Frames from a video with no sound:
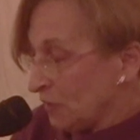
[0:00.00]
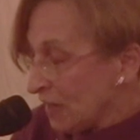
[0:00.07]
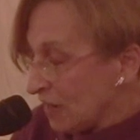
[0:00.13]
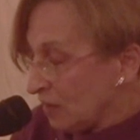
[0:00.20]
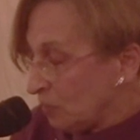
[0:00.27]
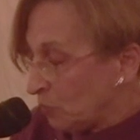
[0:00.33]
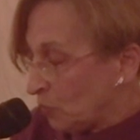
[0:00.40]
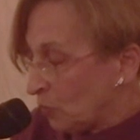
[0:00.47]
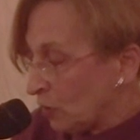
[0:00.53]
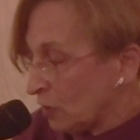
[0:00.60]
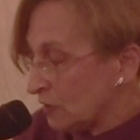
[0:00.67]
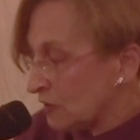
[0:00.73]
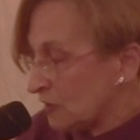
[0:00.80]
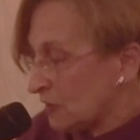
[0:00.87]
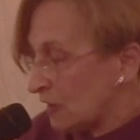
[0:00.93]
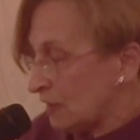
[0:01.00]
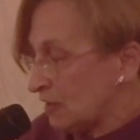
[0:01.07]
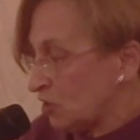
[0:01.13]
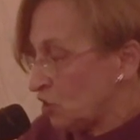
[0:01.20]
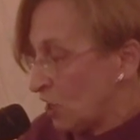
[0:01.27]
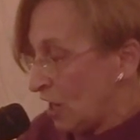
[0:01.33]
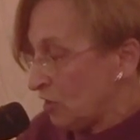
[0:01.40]
Planning Board
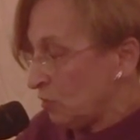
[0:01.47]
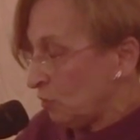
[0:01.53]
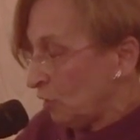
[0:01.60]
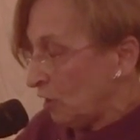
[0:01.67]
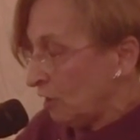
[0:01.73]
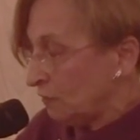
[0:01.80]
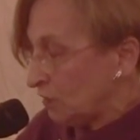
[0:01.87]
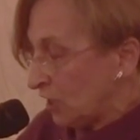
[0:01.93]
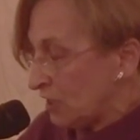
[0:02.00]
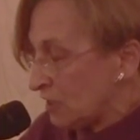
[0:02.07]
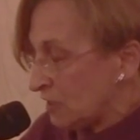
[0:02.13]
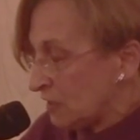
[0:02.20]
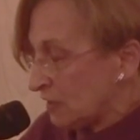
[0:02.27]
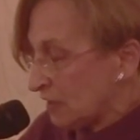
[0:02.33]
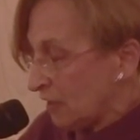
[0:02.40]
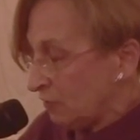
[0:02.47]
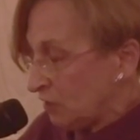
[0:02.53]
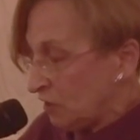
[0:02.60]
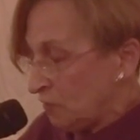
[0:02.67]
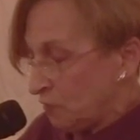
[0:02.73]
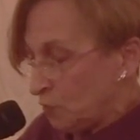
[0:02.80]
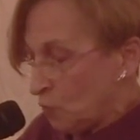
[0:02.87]
since January of
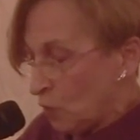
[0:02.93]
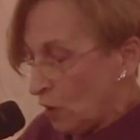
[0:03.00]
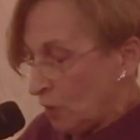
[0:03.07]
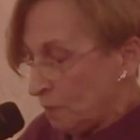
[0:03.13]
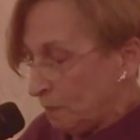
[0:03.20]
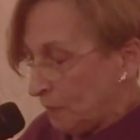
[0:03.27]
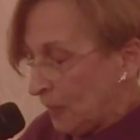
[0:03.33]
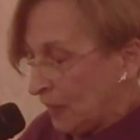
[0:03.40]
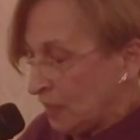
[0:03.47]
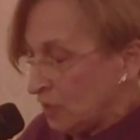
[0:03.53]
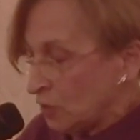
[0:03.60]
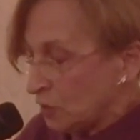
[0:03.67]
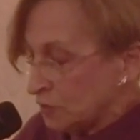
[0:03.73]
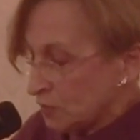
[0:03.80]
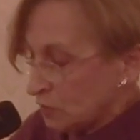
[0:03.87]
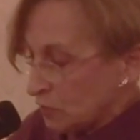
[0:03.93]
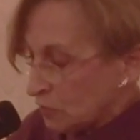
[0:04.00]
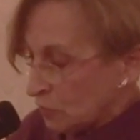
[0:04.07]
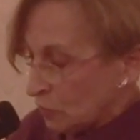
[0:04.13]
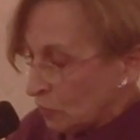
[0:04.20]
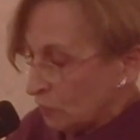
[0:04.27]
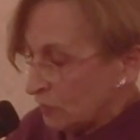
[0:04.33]
1974, and he also
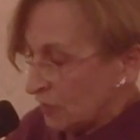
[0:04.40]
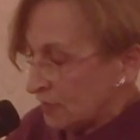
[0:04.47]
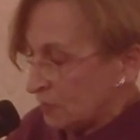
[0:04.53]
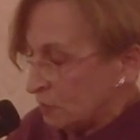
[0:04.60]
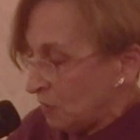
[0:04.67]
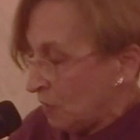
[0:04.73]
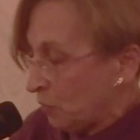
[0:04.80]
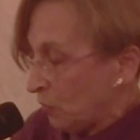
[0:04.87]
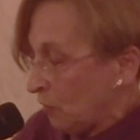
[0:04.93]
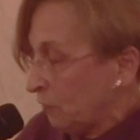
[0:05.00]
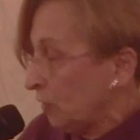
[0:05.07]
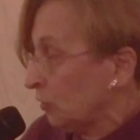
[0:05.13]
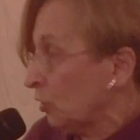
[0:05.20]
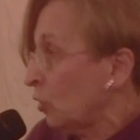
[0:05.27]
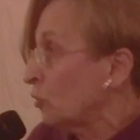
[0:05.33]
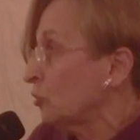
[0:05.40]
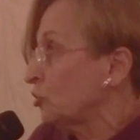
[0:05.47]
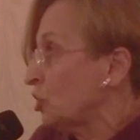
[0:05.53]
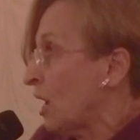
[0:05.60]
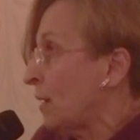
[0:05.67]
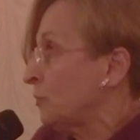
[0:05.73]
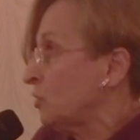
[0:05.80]
served as a member of the
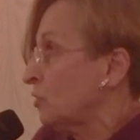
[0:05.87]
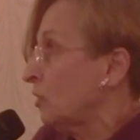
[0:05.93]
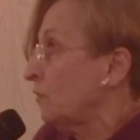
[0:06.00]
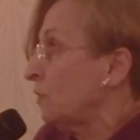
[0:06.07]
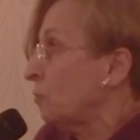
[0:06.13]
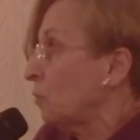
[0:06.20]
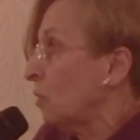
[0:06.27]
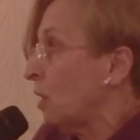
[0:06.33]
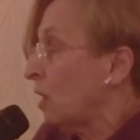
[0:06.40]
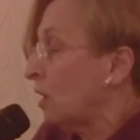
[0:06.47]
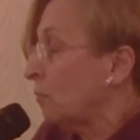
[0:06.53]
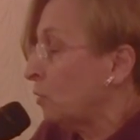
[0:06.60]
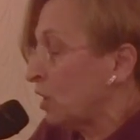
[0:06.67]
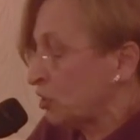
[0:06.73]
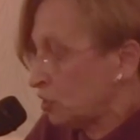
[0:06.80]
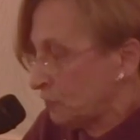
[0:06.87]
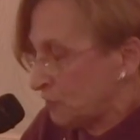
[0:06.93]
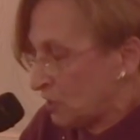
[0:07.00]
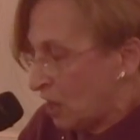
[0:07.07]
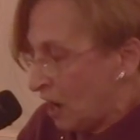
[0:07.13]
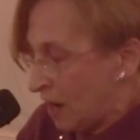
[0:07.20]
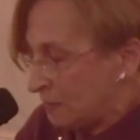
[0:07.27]
local chapter of the March
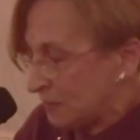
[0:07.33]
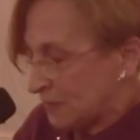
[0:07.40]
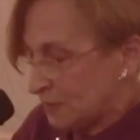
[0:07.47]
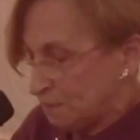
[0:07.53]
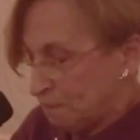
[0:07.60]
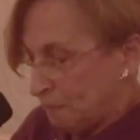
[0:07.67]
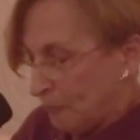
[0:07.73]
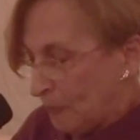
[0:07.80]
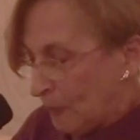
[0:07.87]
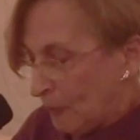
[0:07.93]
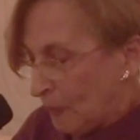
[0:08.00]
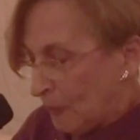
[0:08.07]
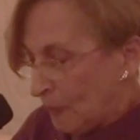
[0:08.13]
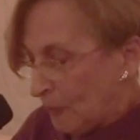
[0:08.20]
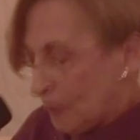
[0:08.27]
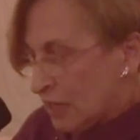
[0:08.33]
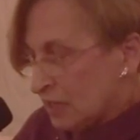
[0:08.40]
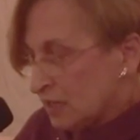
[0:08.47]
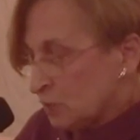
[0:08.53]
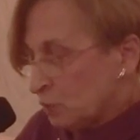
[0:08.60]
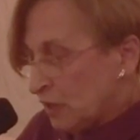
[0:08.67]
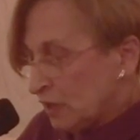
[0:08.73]
of Dimes.
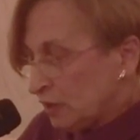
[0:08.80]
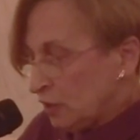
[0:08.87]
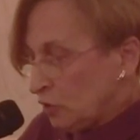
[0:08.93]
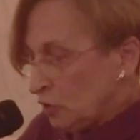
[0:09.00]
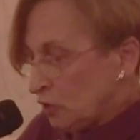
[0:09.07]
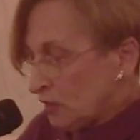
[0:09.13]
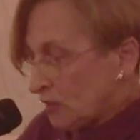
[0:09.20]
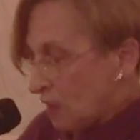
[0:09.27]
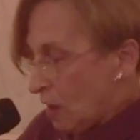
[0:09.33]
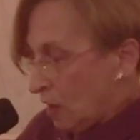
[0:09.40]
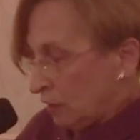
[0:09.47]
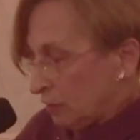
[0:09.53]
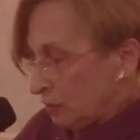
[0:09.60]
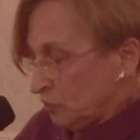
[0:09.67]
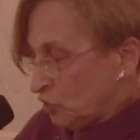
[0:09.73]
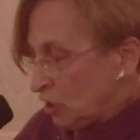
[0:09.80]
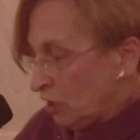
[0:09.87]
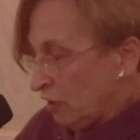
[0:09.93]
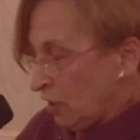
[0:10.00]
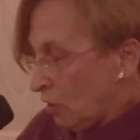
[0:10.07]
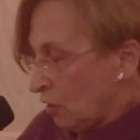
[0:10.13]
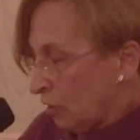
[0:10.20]
In his weekly news column,
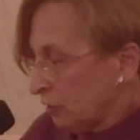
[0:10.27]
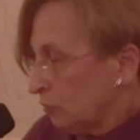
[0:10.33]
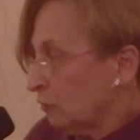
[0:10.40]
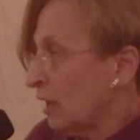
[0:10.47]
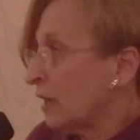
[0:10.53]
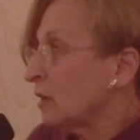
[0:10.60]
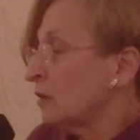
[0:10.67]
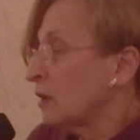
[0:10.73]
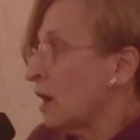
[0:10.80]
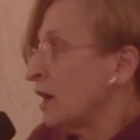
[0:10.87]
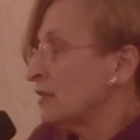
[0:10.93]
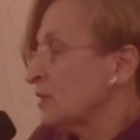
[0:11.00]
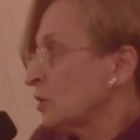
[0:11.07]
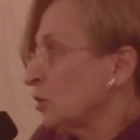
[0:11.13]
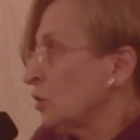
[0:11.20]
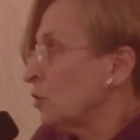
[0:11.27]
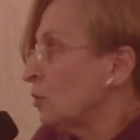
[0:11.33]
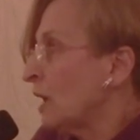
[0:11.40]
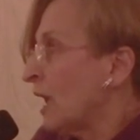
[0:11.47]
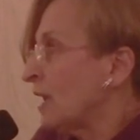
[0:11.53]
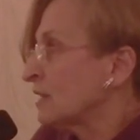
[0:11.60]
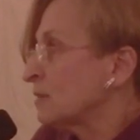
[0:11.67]
Jerry Alden recognized
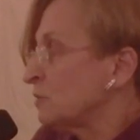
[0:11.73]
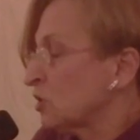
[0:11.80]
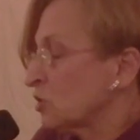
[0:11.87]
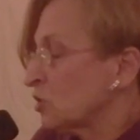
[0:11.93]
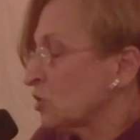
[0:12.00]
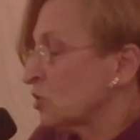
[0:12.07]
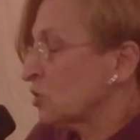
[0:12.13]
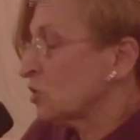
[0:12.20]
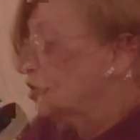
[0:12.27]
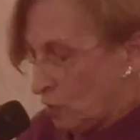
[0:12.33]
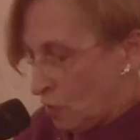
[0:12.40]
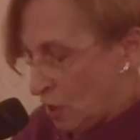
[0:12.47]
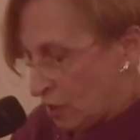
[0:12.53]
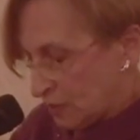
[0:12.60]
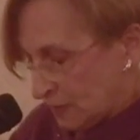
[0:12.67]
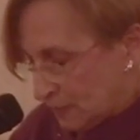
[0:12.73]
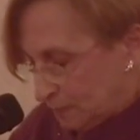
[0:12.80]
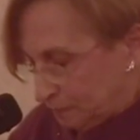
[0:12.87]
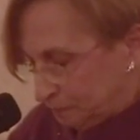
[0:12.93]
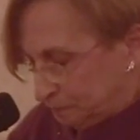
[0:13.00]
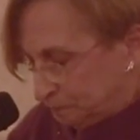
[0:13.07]
Lou as Mr. Port Norris.